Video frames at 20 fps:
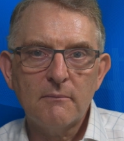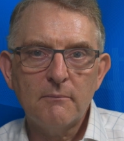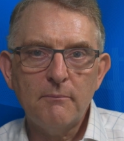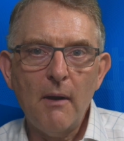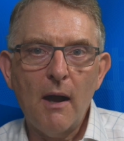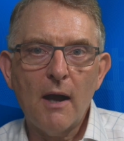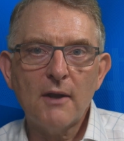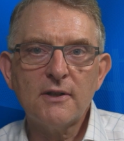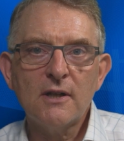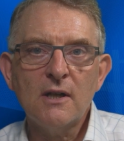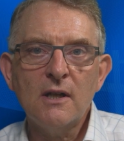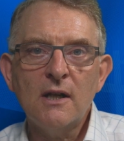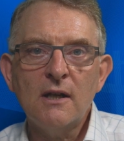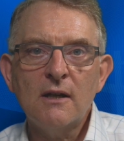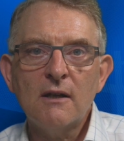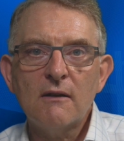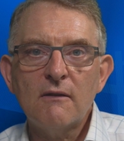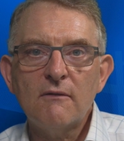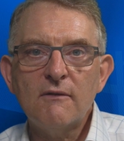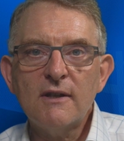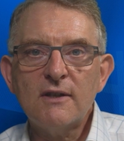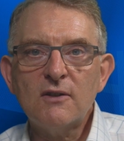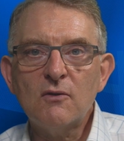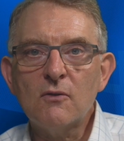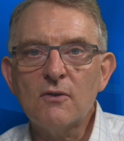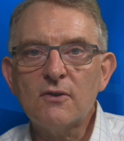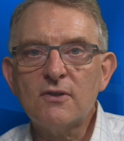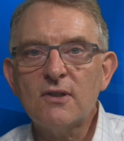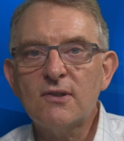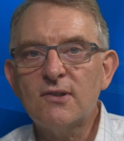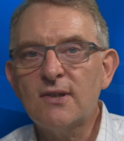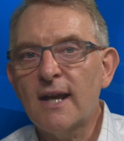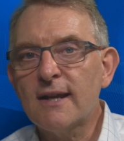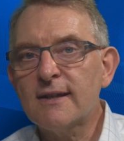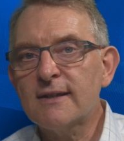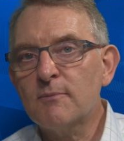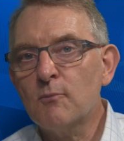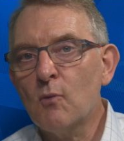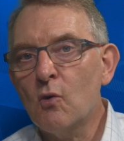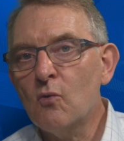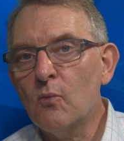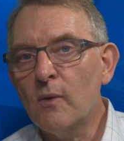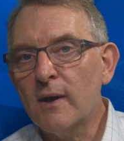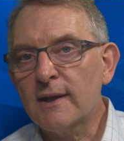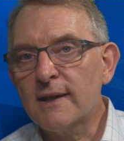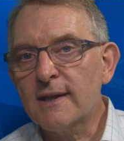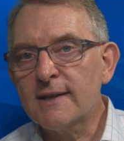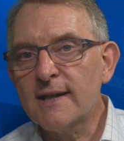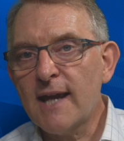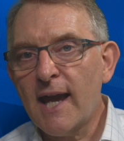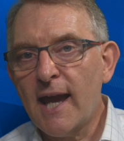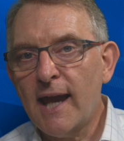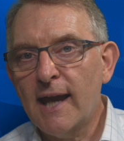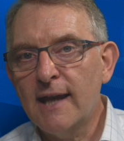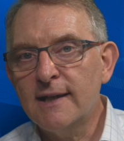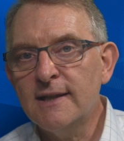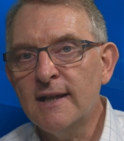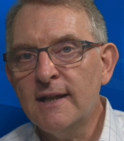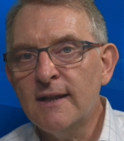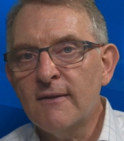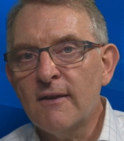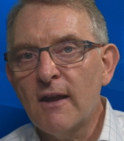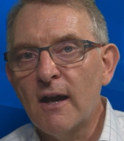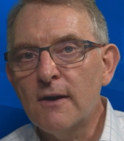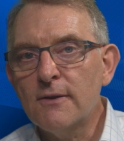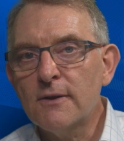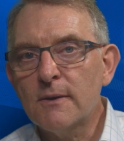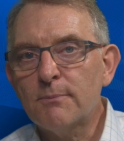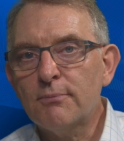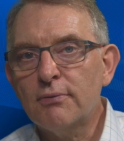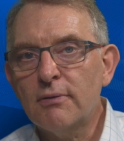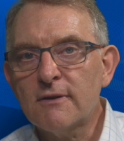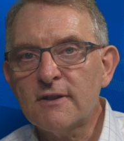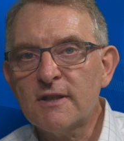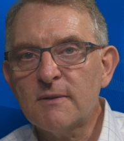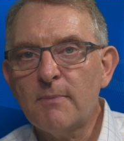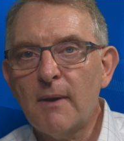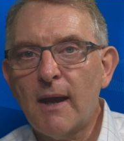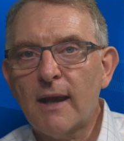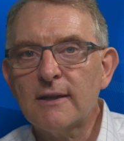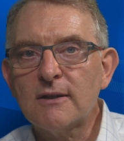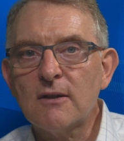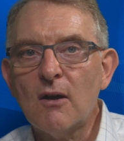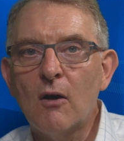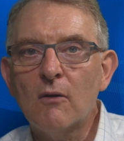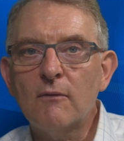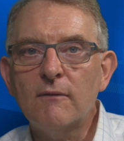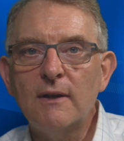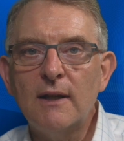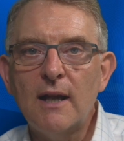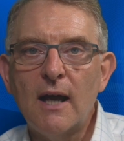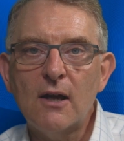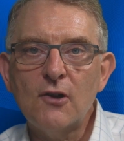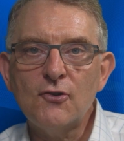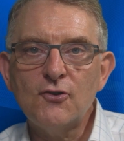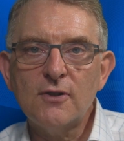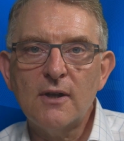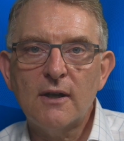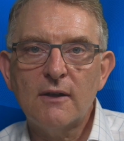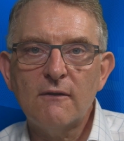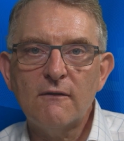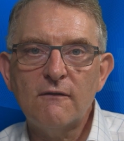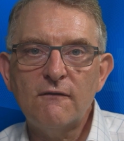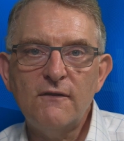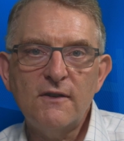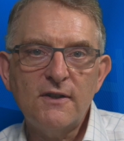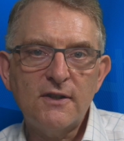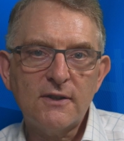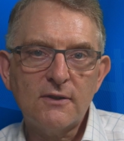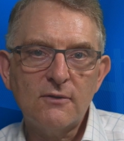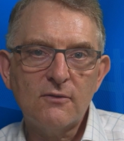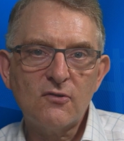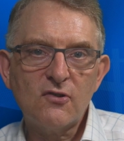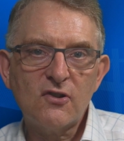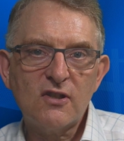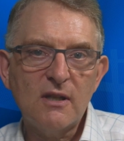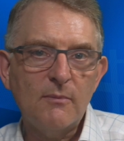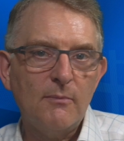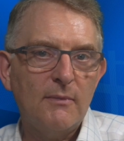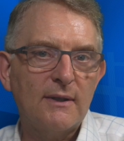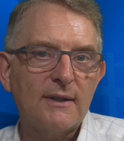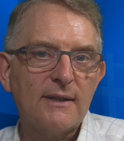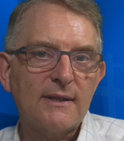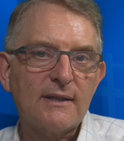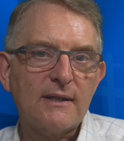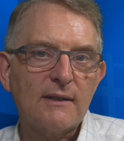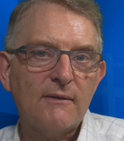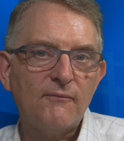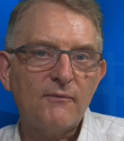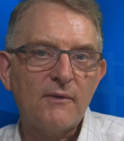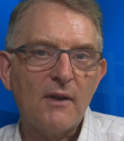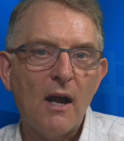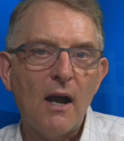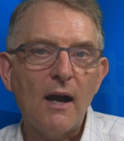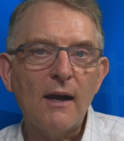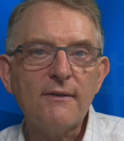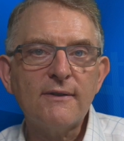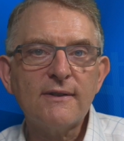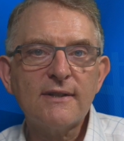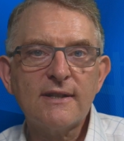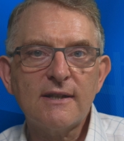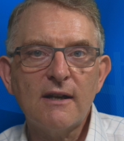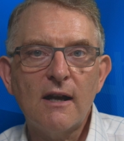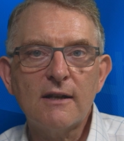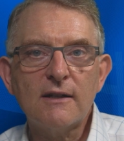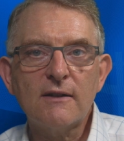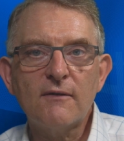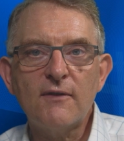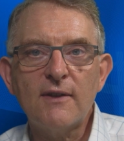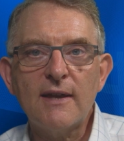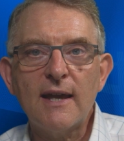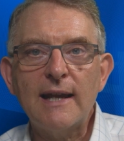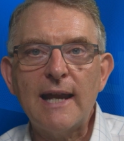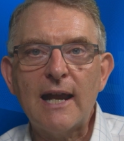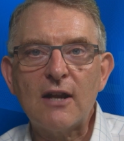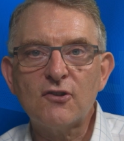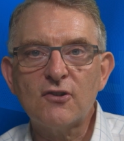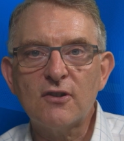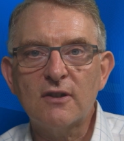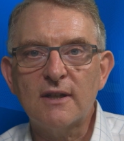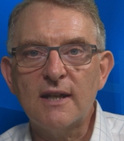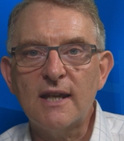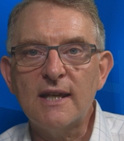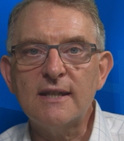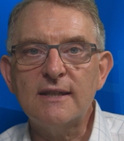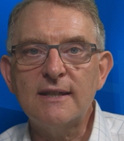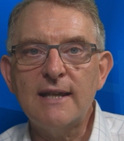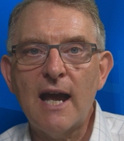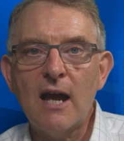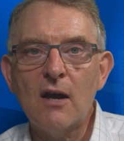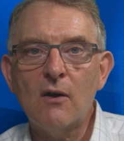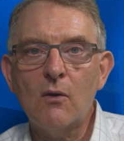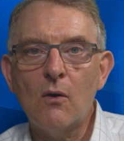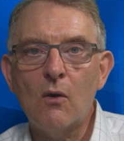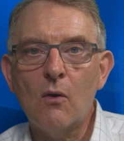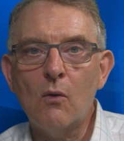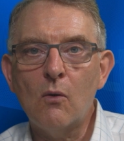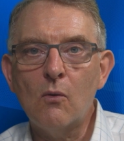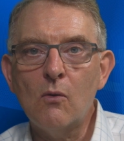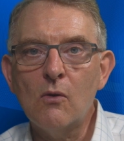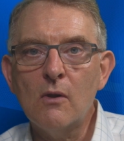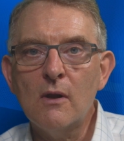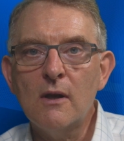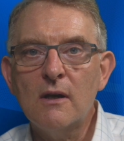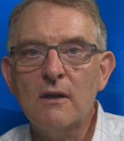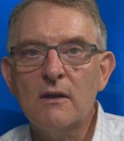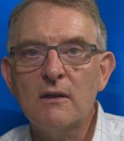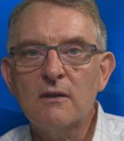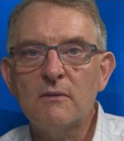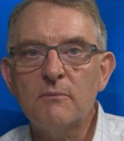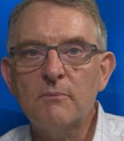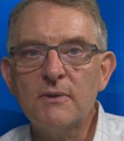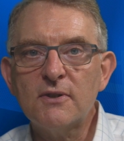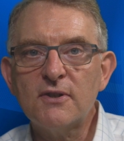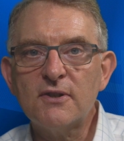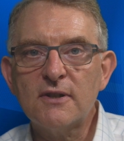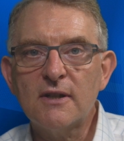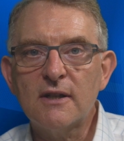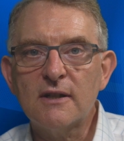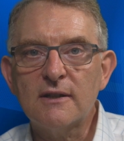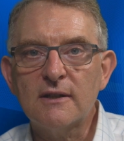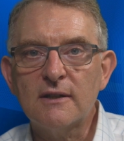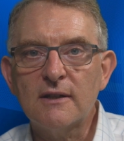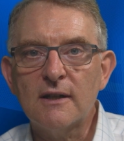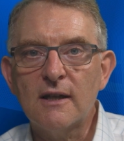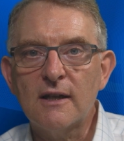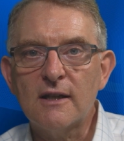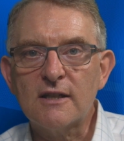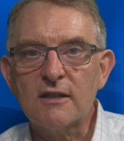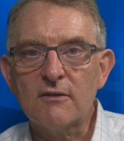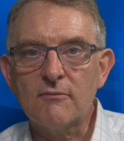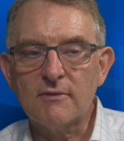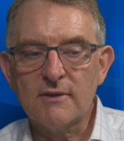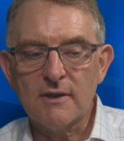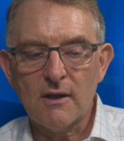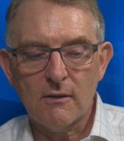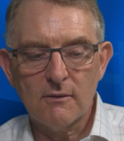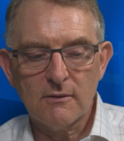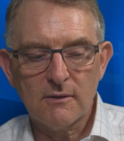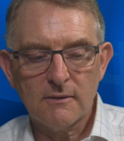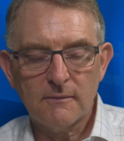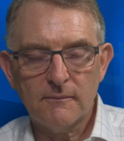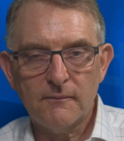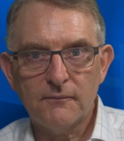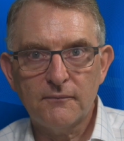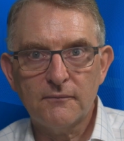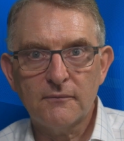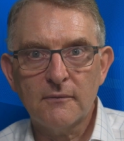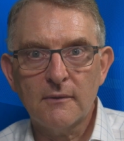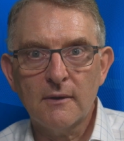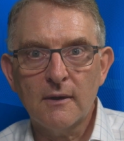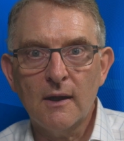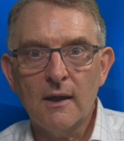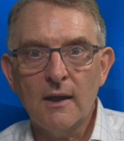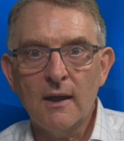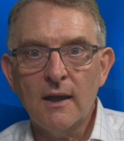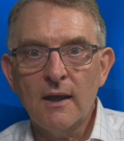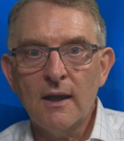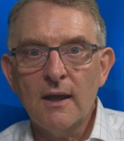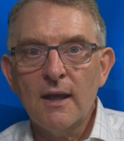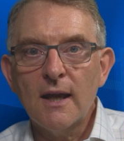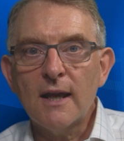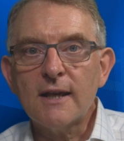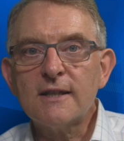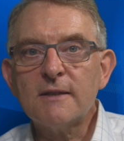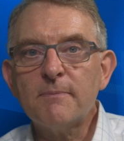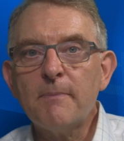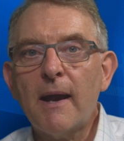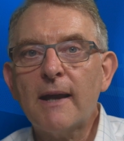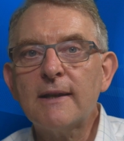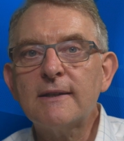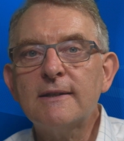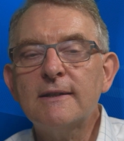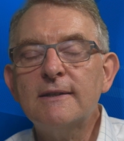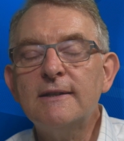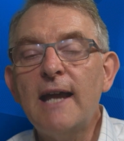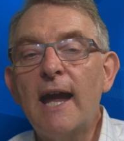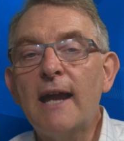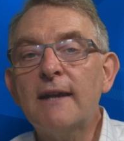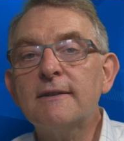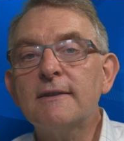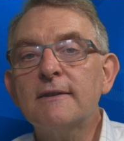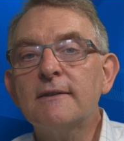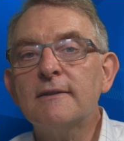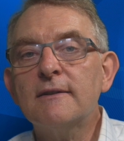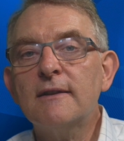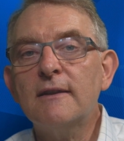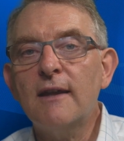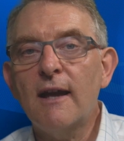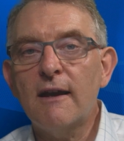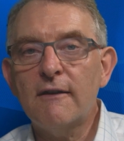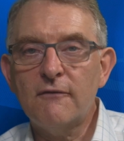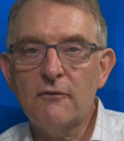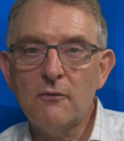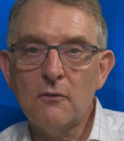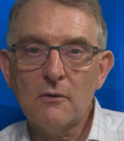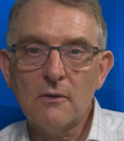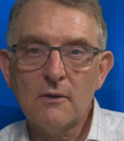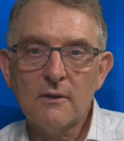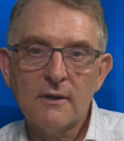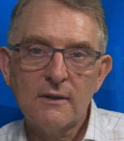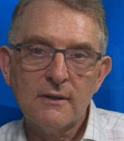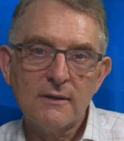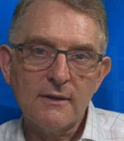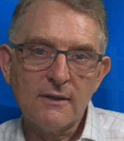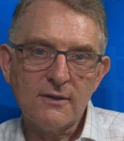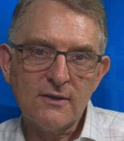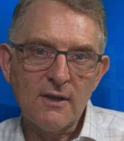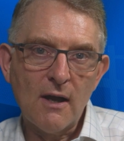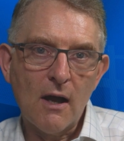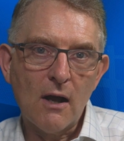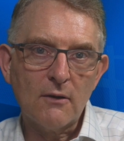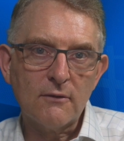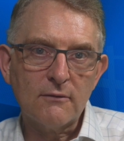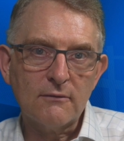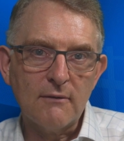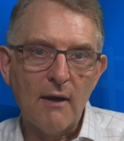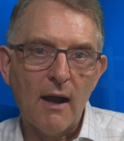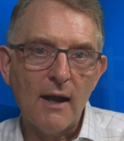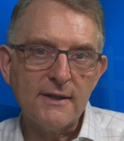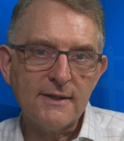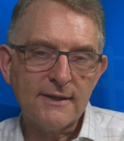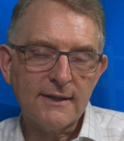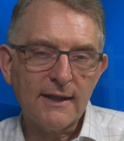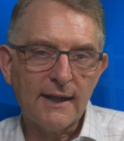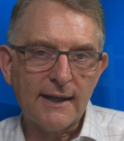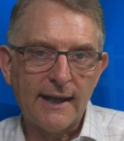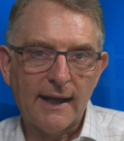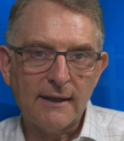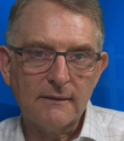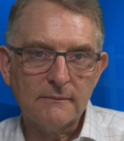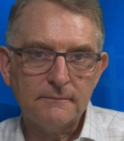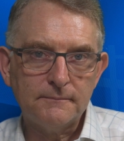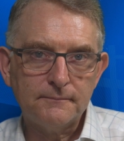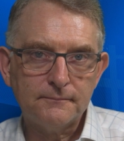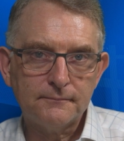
But this all suggests more weakness ahead, and the prospect of larger fiscal stimulus either side of the election is now all but certain as a result. Expect debt, therefore, to start rising again.